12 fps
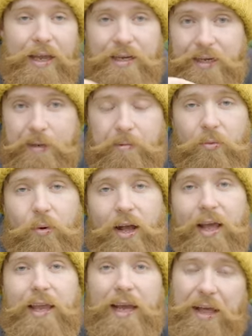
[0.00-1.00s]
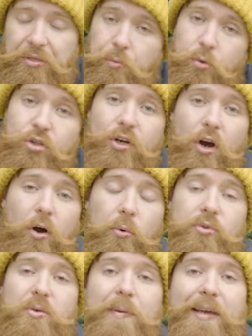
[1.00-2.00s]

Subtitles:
and nibble away at the wooden hole to